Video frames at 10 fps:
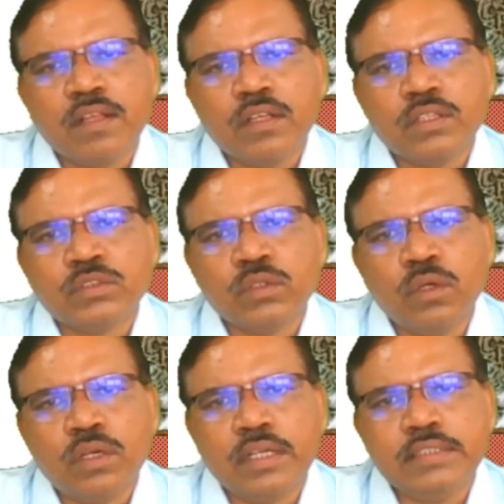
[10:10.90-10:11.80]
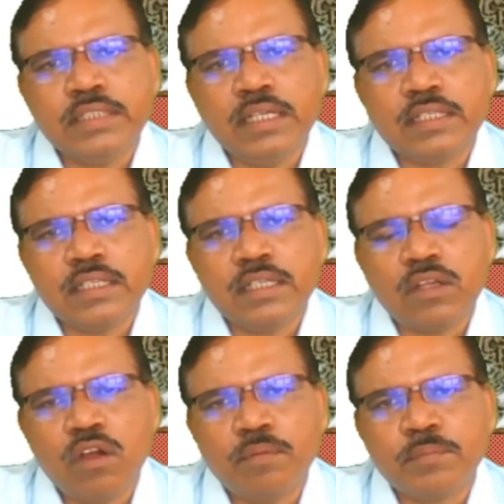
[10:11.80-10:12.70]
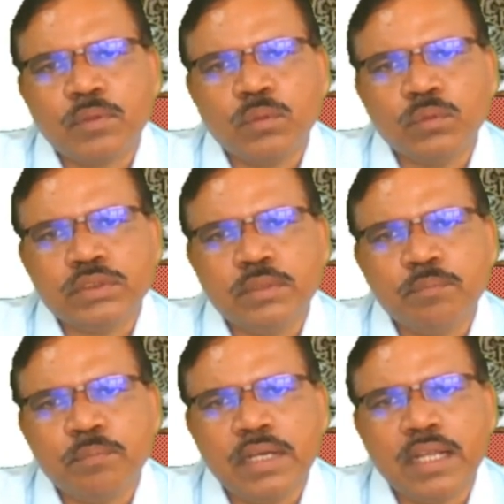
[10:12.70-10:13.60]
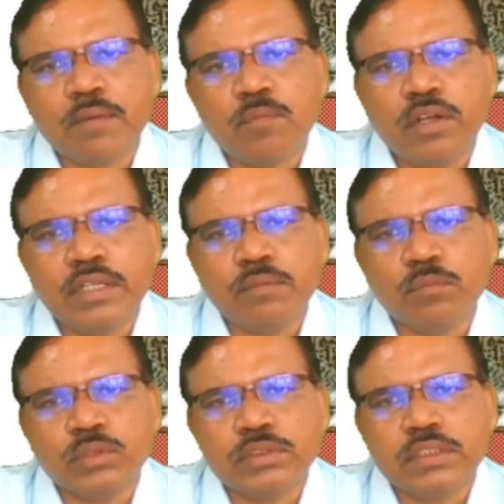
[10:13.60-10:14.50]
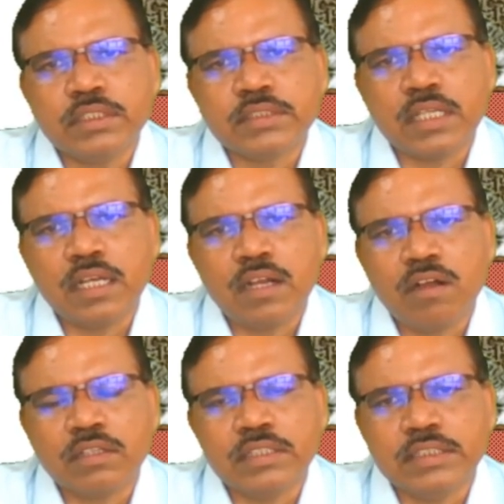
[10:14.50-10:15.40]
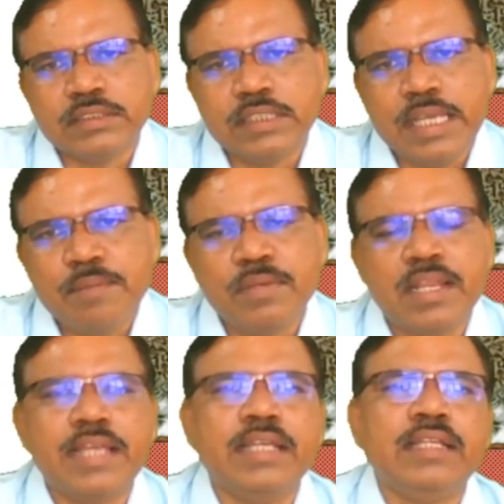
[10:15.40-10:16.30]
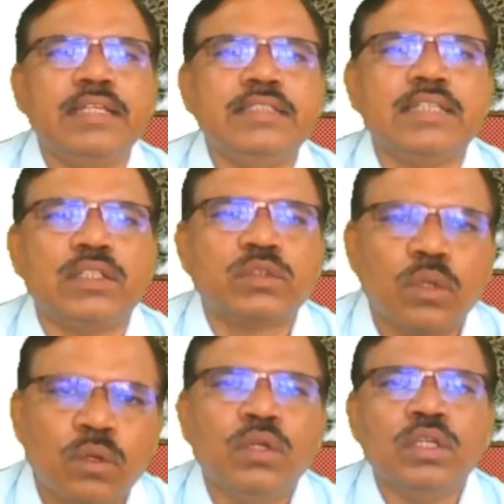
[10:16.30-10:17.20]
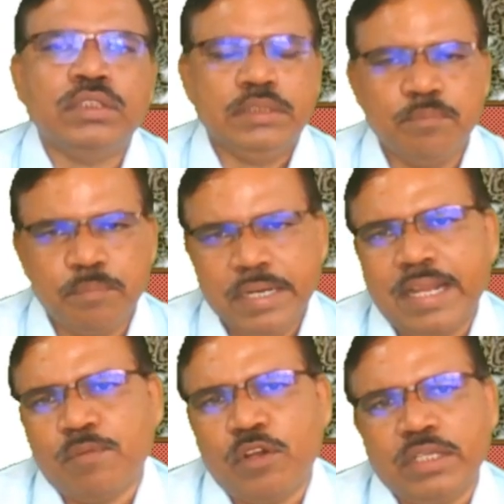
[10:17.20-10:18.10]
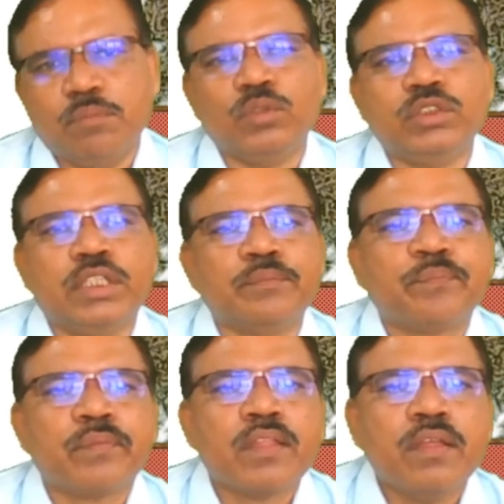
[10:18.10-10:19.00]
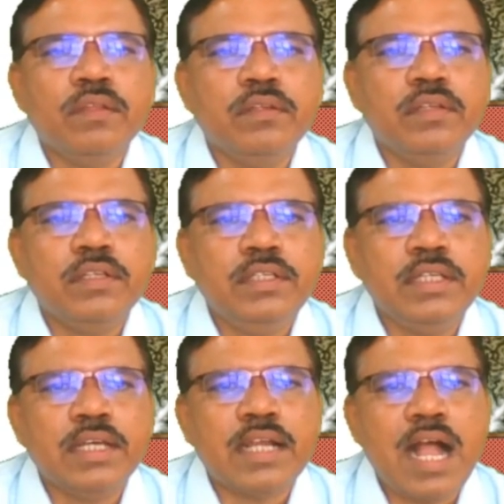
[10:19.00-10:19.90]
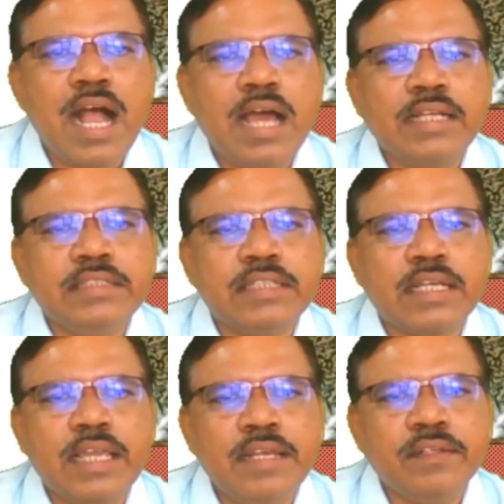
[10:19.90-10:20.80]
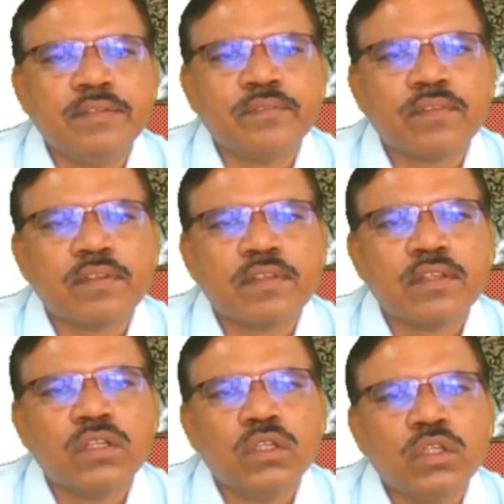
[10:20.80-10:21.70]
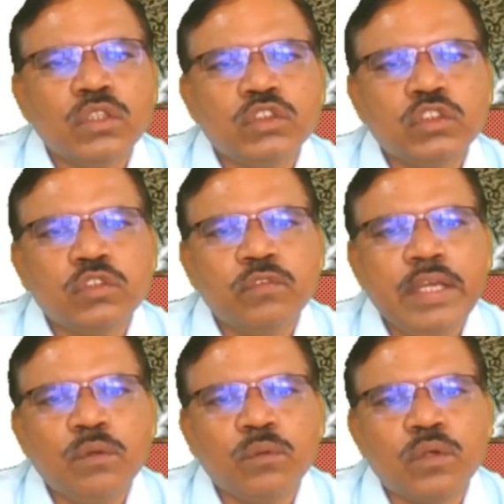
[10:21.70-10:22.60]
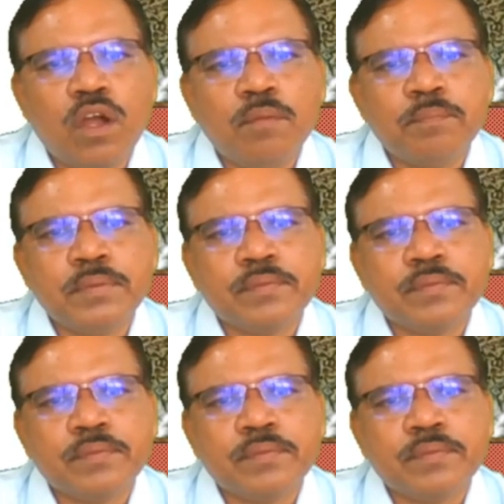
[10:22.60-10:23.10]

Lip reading: So resultant of two simple harmonic motions along the same line is also simple harmonic motion. Here R is again square root of